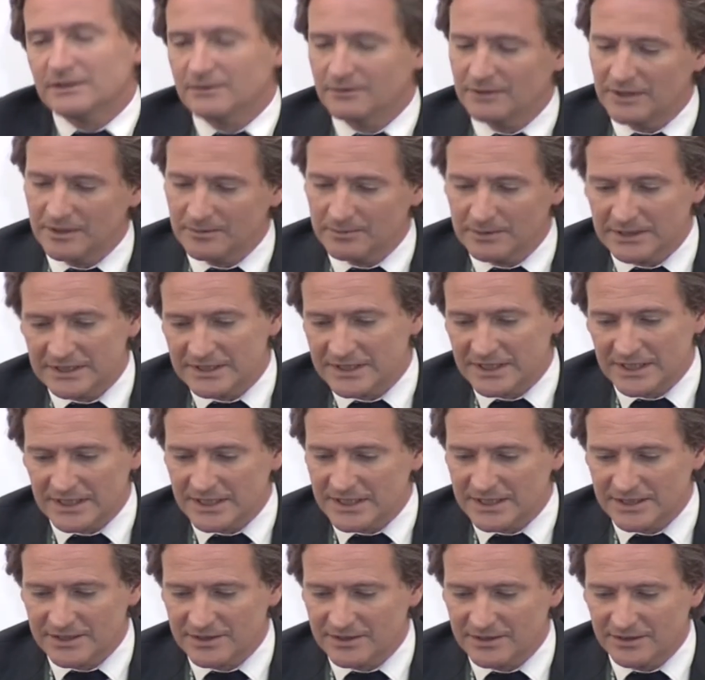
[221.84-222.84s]
Well,
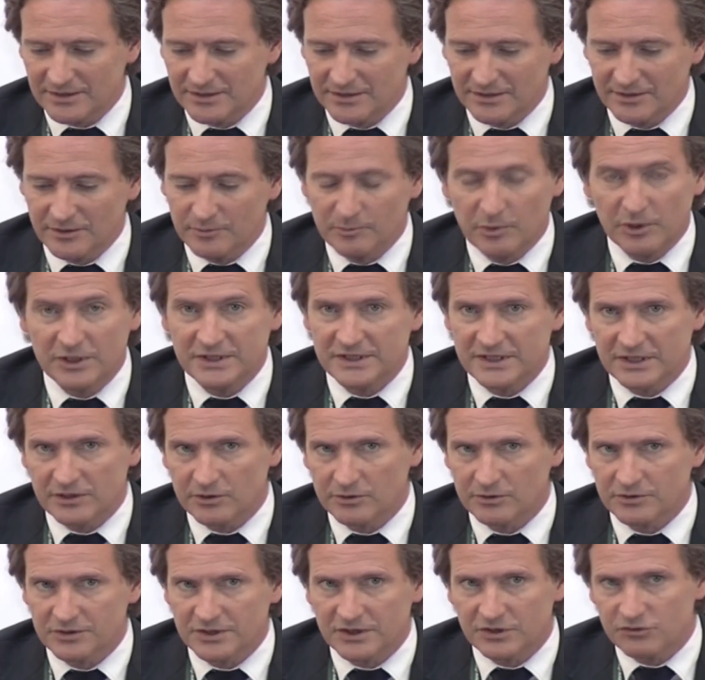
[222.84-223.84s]
basically, it's the
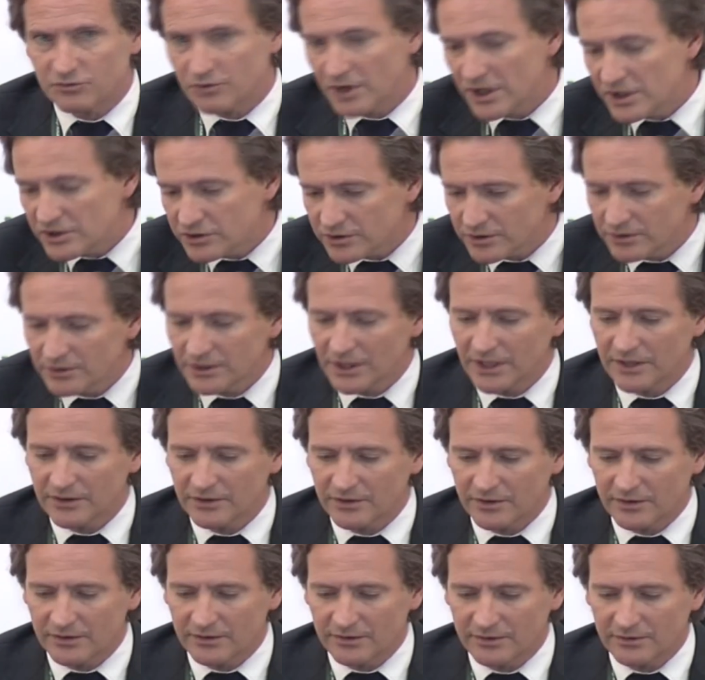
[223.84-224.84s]
political situation, and
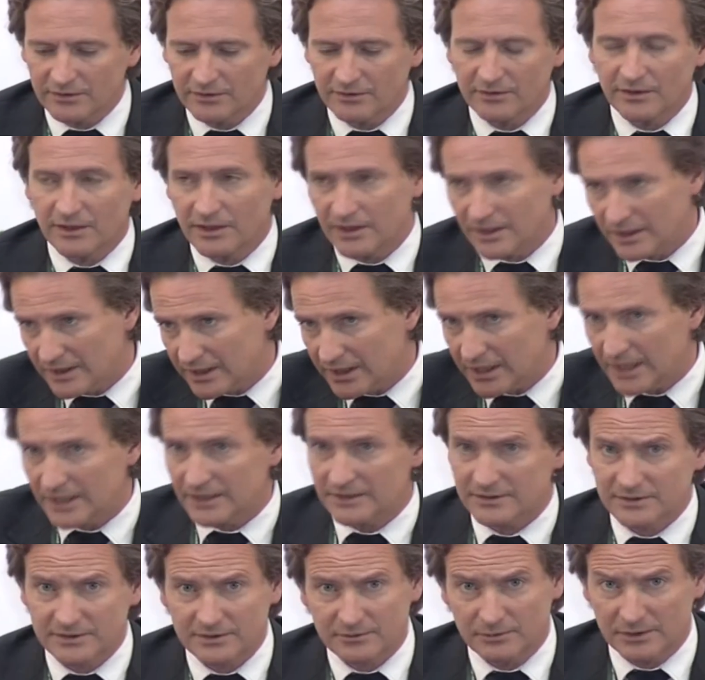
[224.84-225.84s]

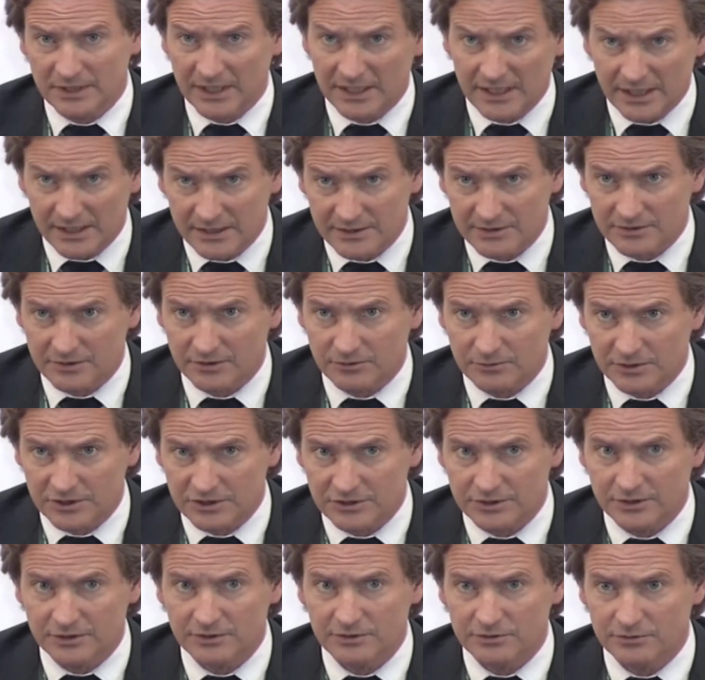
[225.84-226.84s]
when I asked the
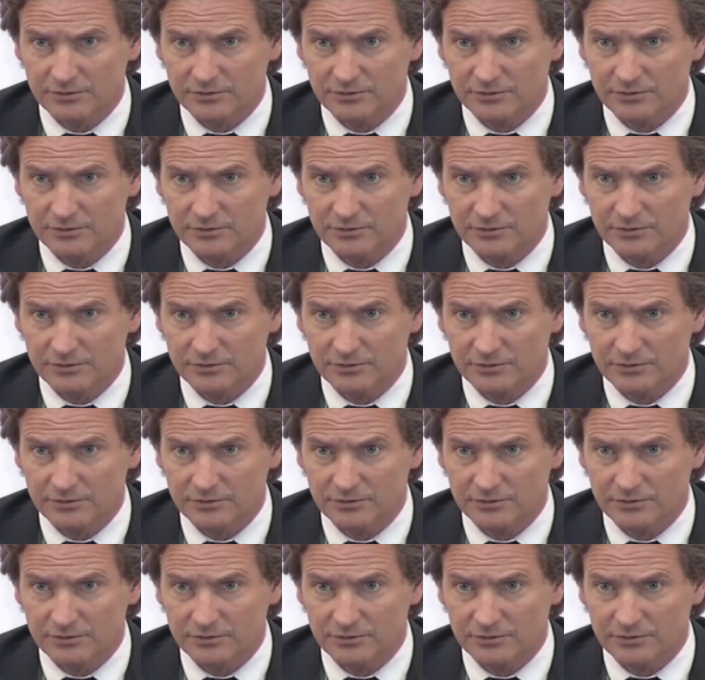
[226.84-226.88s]
question